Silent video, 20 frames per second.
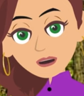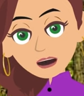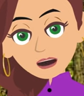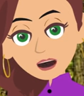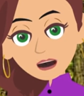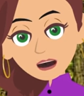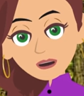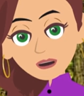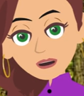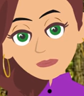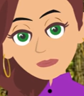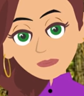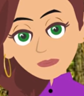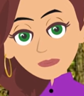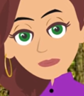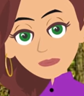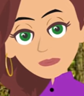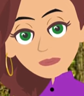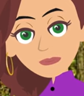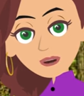God
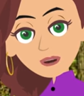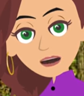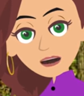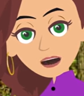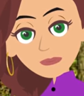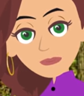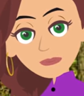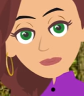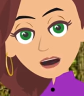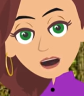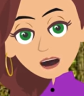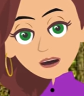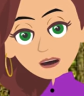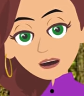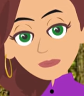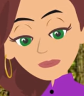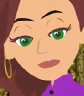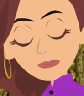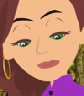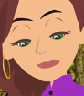could
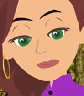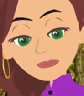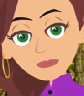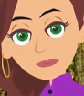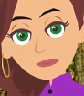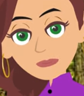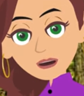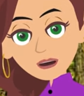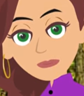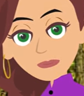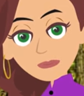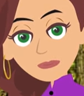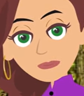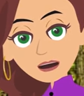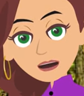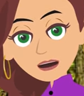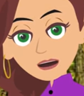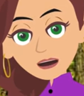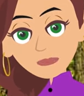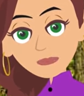then
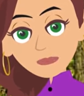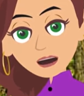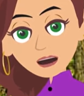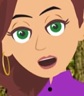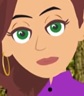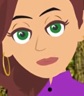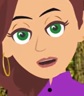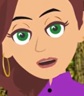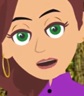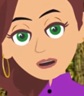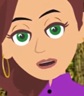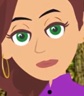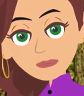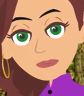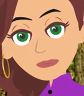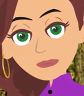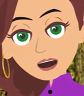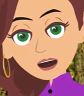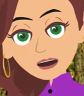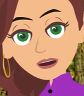assert into your
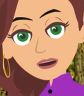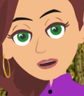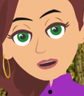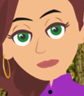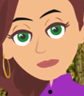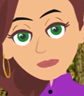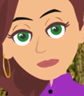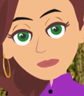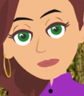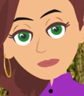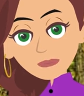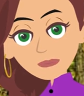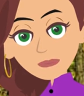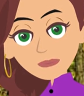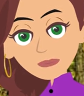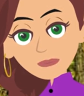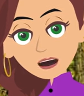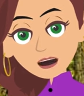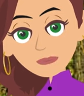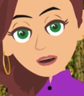experience.
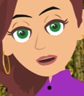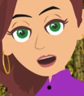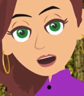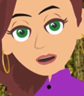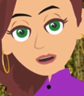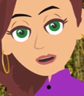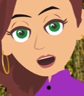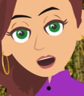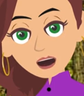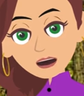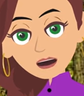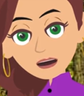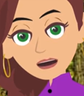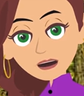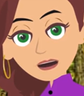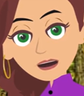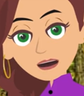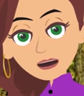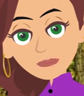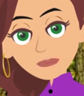And don't you
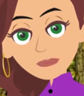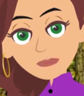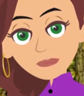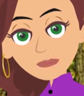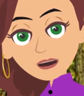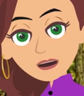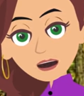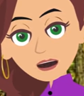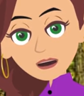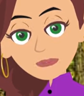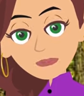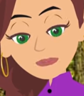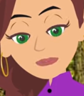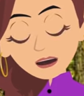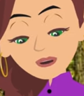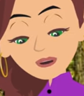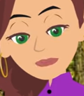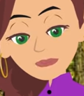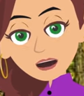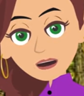know that that
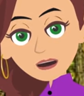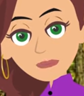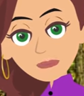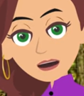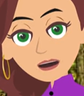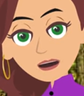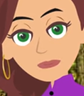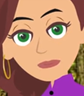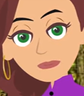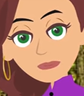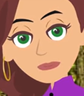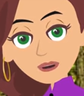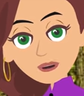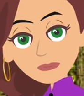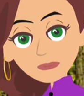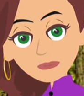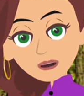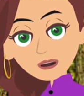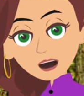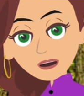source energy is
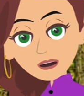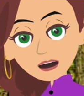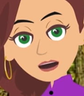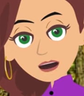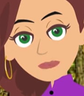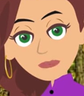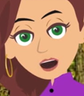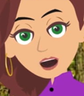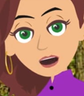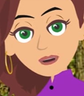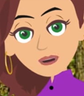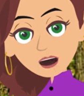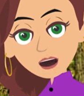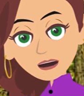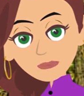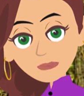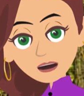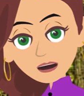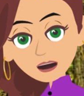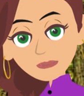flooding all of
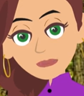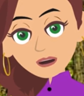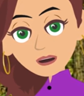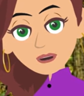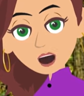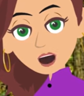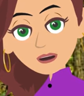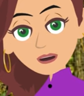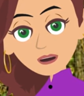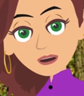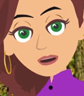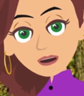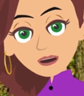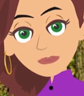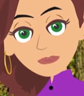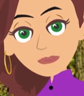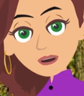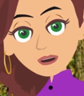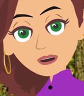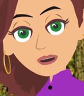that love and well being
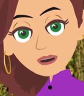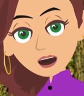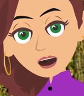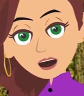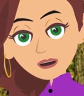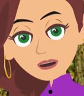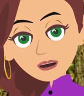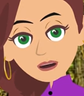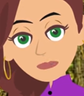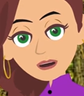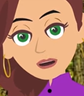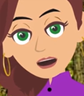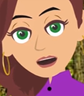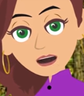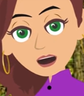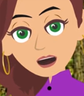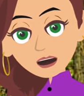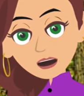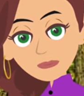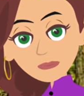to you all of the
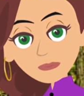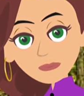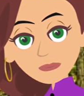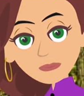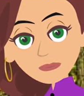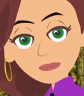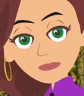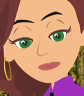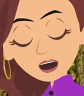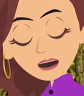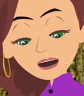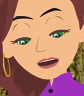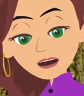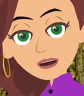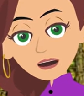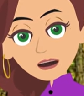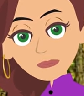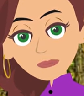time? You don't need to